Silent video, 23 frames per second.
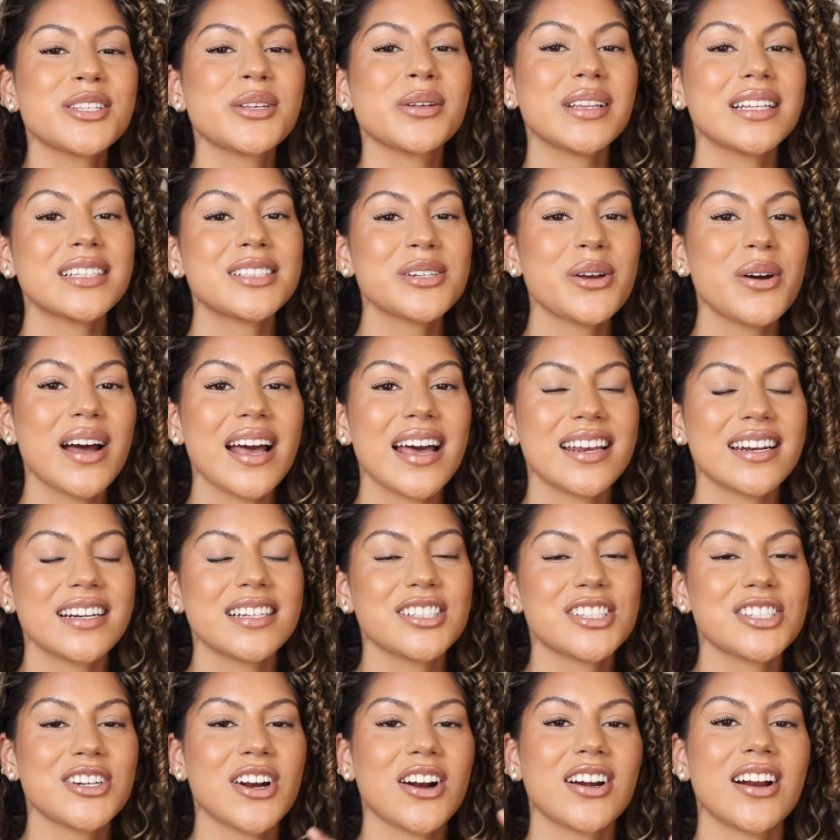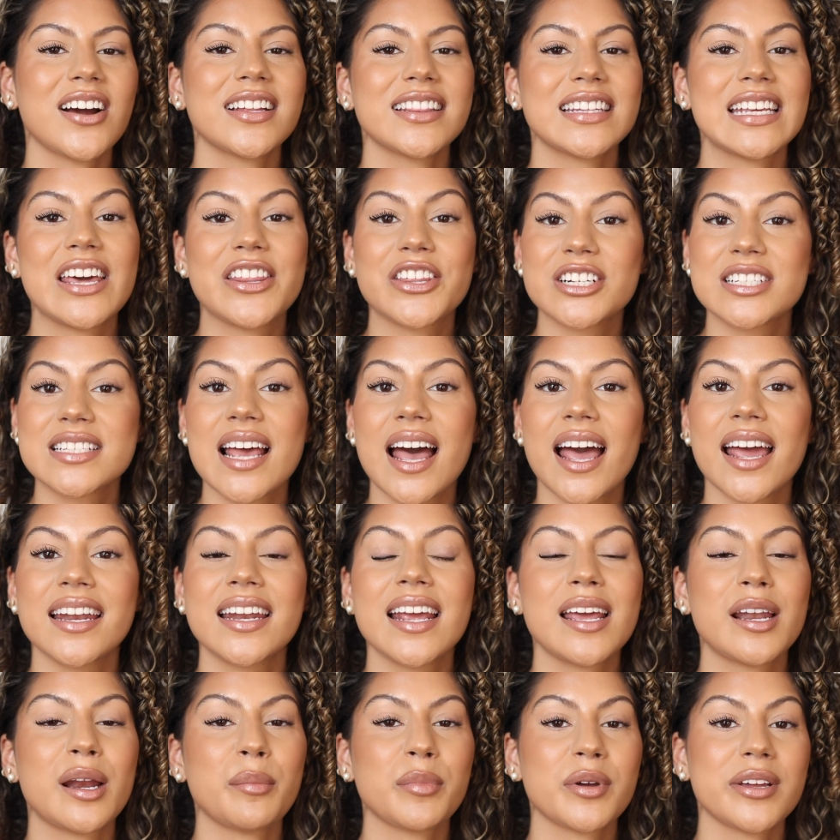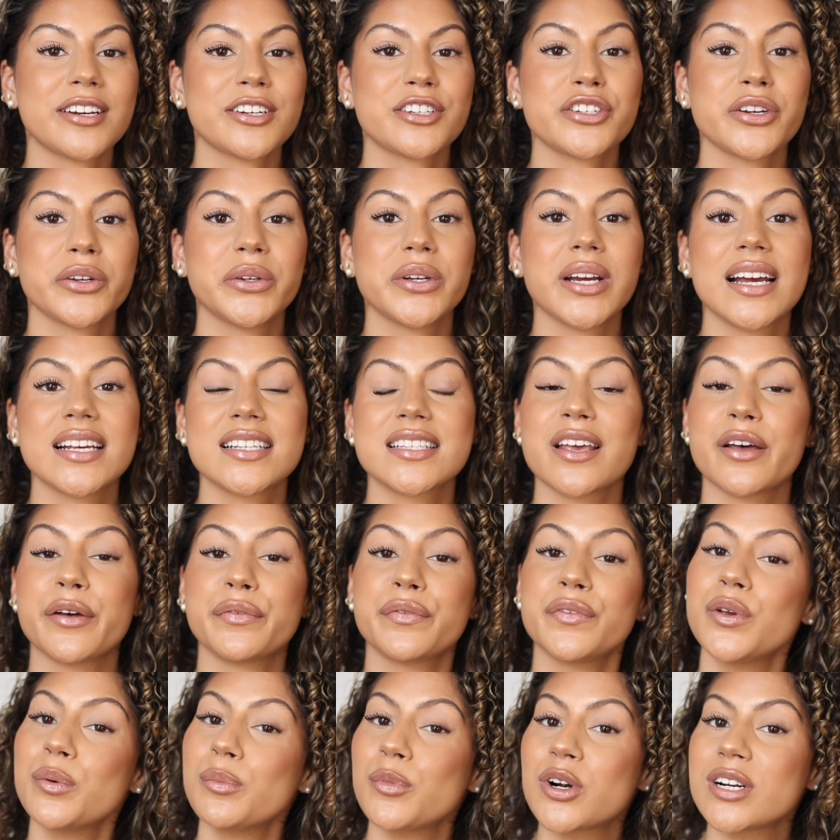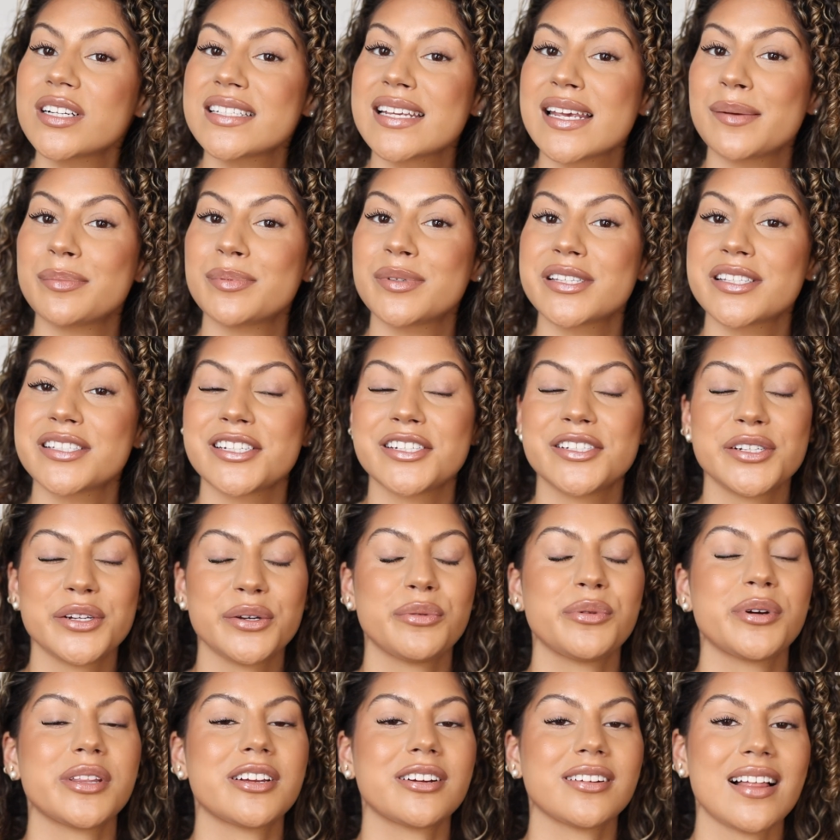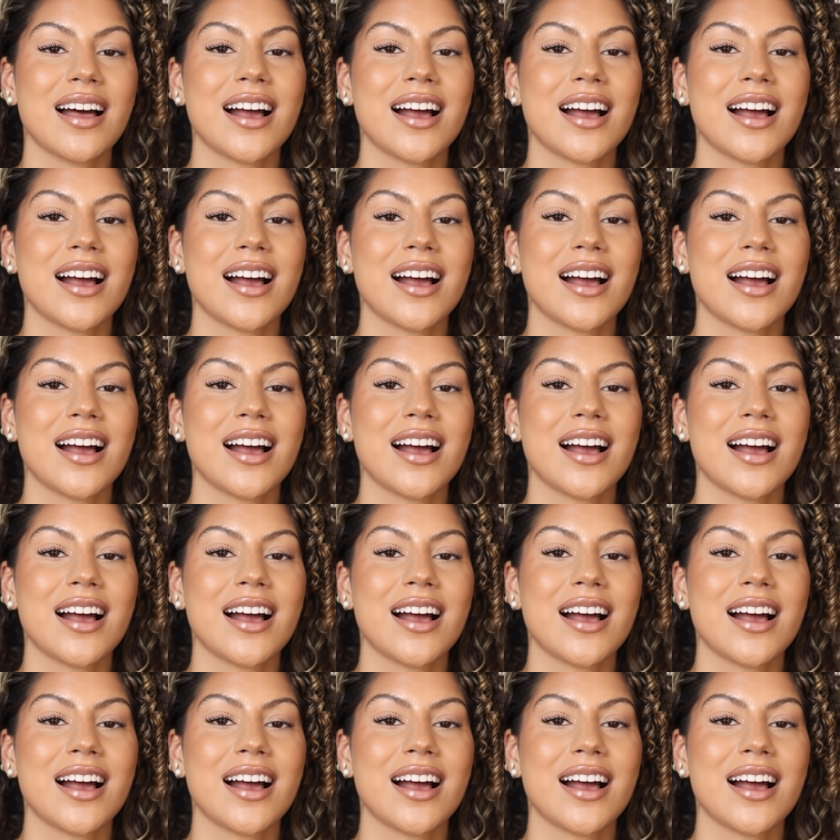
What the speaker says: So let's go ahead and start on the other side, and I'm gonna show you guys a few more tips to do with your